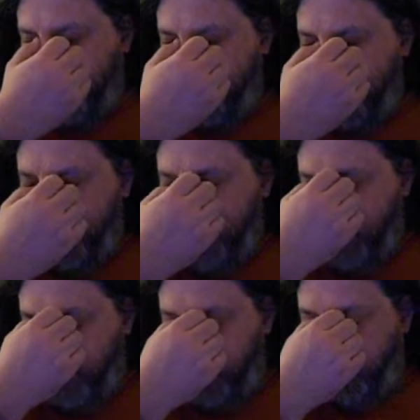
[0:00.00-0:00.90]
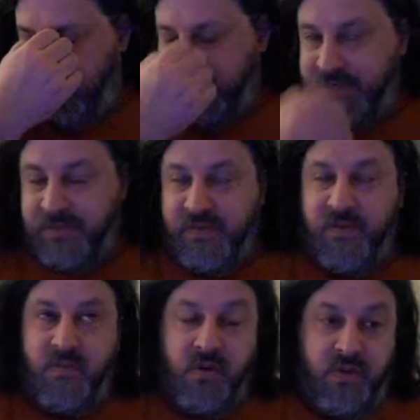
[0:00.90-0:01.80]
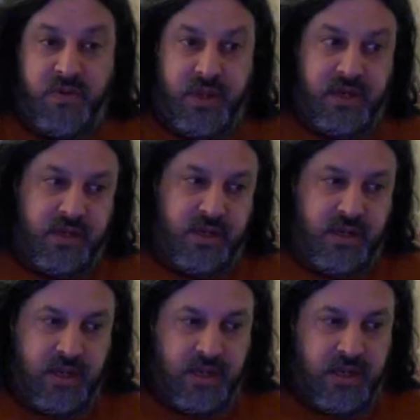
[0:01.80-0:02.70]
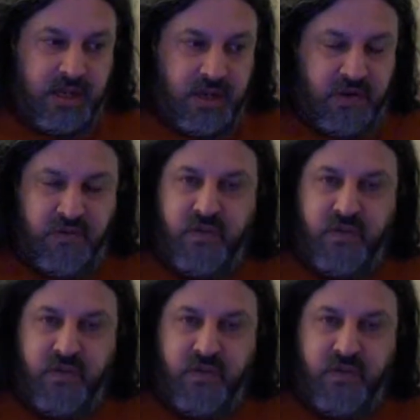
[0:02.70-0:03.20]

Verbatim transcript: But I couldn't stay sleeping for more than uh,